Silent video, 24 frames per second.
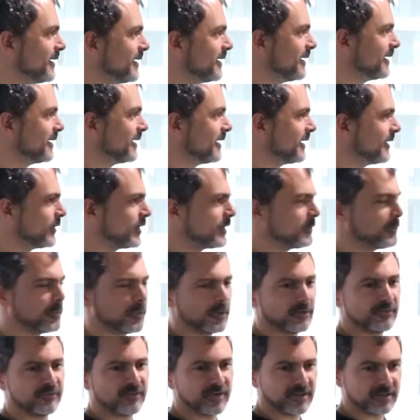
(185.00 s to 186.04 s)
on a
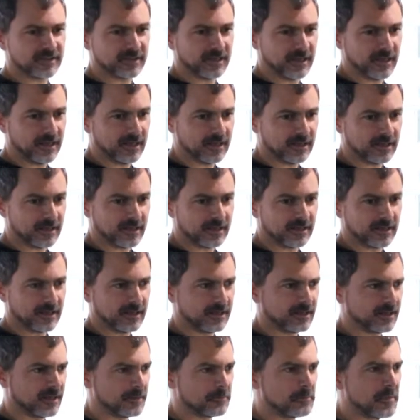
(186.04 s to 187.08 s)
perfect day, and
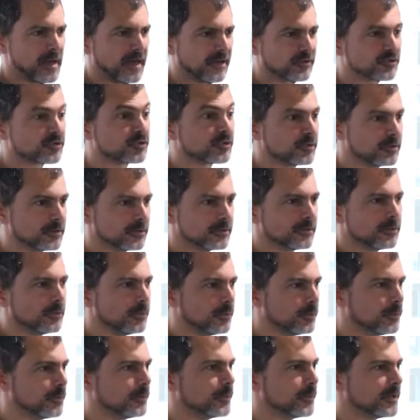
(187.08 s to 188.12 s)
then they measure
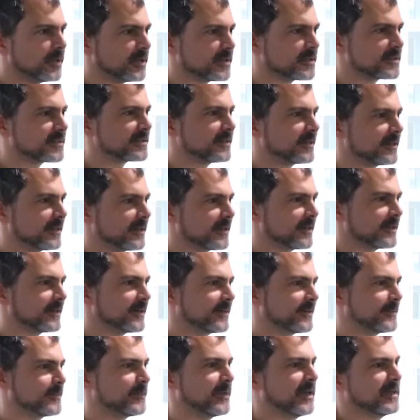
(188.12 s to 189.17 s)
who is the
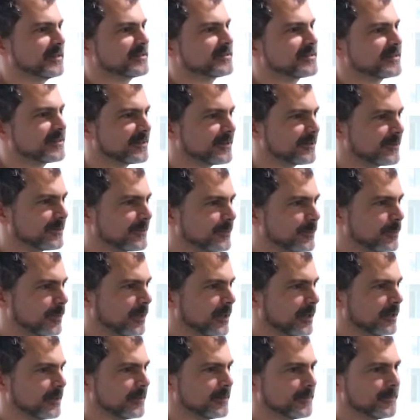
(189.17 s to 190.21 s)
best
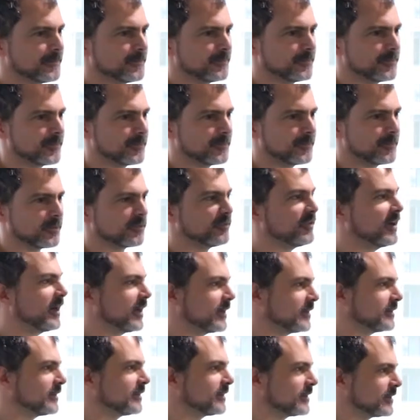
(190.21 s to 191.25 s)
one,
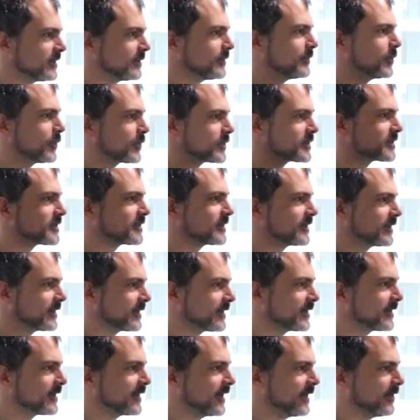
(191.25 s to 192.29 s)
providing the most
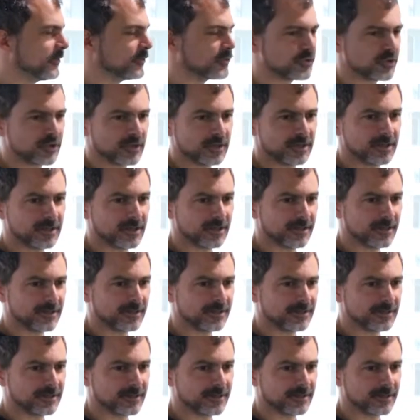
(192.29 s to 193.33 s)
energy,
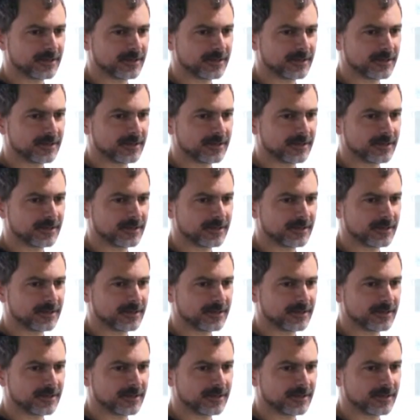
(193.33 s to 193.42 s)
and